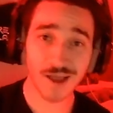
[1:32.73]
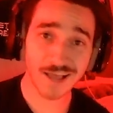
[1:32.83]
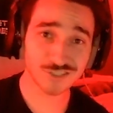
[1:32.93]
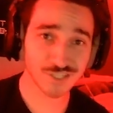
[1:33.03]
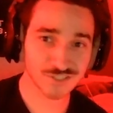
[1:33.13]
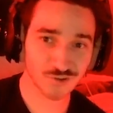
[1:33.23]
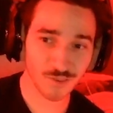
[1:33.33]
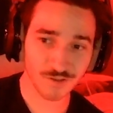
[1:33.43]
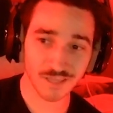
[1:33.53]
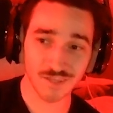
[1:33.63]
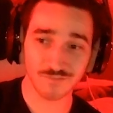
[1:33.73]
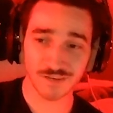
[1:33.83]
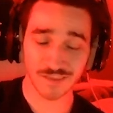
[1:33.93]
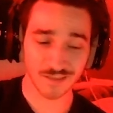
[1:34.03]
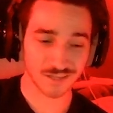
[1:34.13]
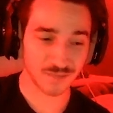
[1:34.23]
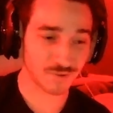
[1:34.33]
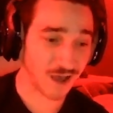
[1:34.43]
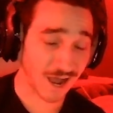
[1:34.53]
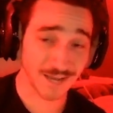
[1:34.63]
as you saw in the in the in the
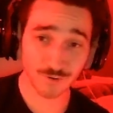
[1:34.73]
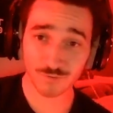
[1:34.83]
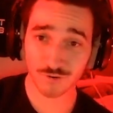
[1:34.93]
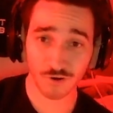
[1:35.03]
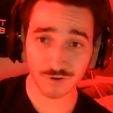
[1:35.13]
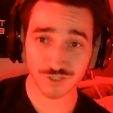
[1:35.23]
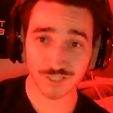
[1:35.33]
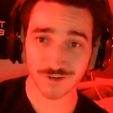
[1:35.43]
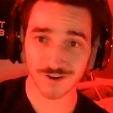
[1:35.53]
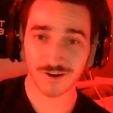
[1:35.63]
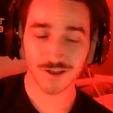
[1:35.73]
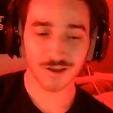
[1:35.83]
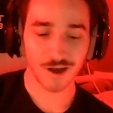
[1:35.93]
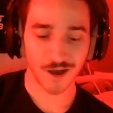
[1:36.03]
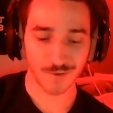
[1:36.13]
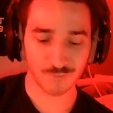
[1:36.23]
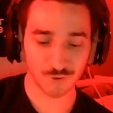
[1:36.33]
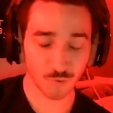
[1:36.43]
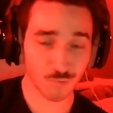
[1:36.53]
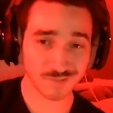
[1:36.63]
clip, I don't call cheater. Um,
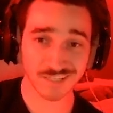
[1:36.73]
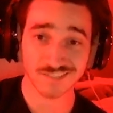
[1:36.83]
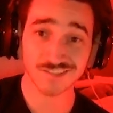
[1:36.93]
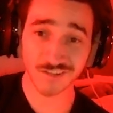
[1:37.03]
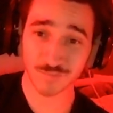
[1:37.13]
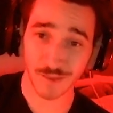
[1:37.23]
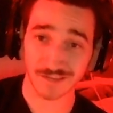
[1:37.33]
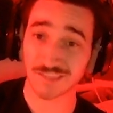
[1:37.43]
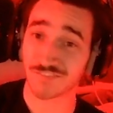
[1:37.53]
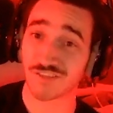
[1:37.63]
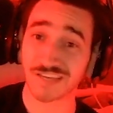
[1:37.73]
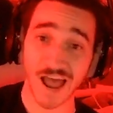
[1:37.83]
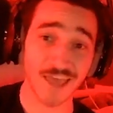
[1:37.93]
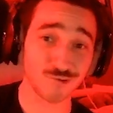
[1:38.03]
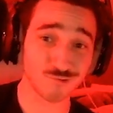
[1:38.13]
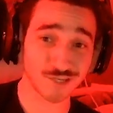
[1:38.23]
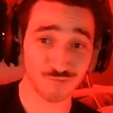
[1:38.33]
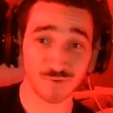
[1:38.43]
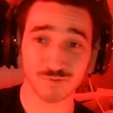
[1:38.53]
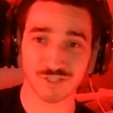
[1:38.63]
nor was I suspect that the guy who
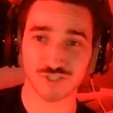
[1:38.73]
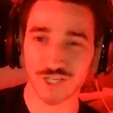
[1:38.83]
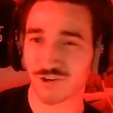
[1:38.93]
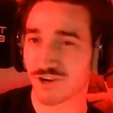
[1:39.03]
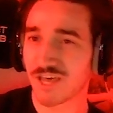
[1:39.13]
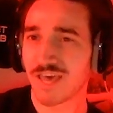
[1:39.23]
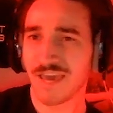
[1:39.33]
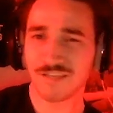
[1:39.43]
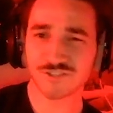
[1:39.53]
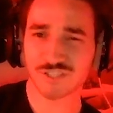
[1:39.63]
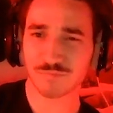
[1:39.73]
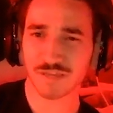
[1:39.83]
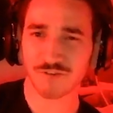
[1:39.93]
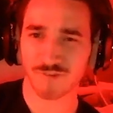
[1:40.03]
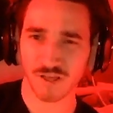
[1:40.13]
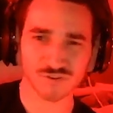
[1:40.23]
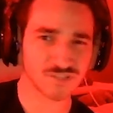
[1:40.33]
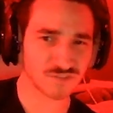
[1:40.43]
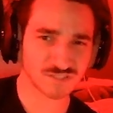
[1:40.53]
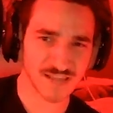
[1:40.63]
killed me was a cheater. He just seemed like a
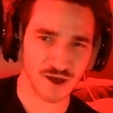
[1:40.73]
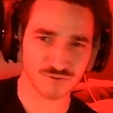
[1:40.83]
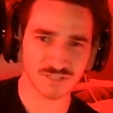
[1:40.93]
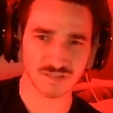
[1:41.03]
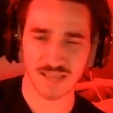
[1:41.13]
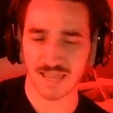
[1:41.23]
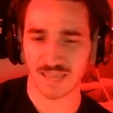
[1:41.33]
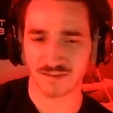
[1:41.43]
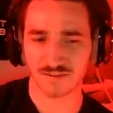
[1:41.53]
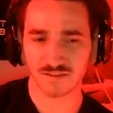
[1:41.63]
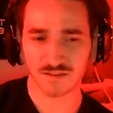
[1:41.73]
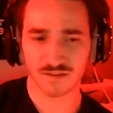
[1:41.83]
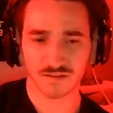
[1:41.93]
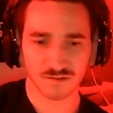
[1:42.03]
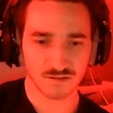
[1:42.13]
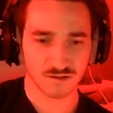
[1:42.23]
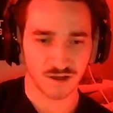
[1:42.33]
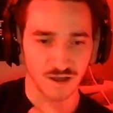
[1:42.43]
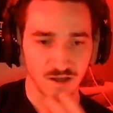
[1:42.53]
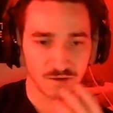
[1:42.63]
relatively talented and
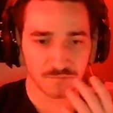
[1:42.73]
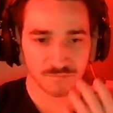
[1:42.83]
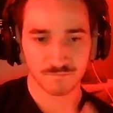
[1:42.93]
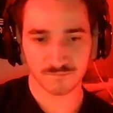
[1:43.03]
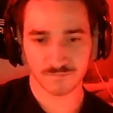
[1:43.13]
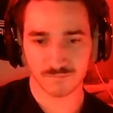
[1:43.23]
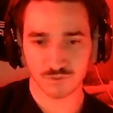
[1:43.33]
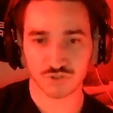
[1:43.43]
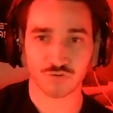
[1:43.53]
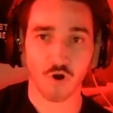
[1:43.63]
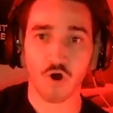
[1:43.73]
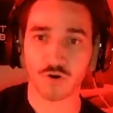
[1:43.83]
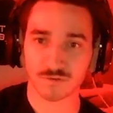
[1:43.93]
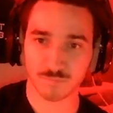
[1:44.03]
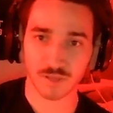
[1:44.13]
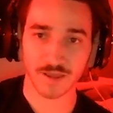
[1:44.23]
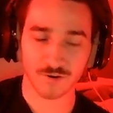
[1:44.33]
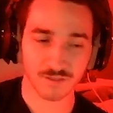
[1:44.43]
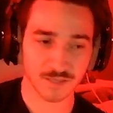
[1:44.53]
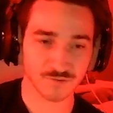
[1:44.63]
uh, strong
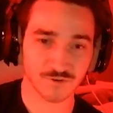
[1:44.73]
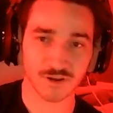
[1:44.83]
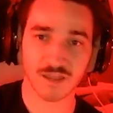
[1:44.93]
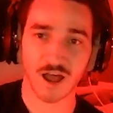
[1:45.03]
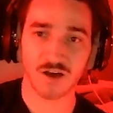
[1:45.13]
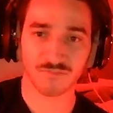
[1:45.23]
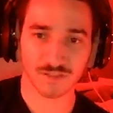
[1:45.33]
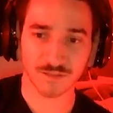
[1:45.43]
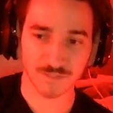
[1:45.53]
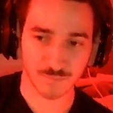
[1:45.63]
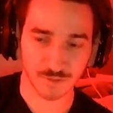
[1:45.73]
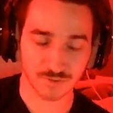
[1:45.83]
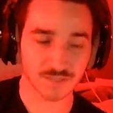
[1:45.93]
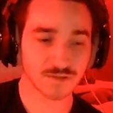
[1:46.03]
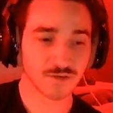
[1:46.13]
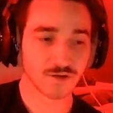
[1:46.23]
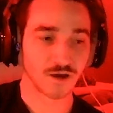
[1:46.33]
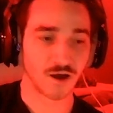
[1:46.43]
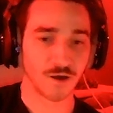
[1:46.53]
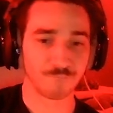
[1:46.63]
player. Like he was very confident in his ability.
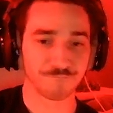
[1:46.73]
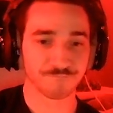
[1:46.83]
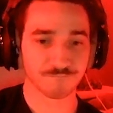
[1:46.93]
Um,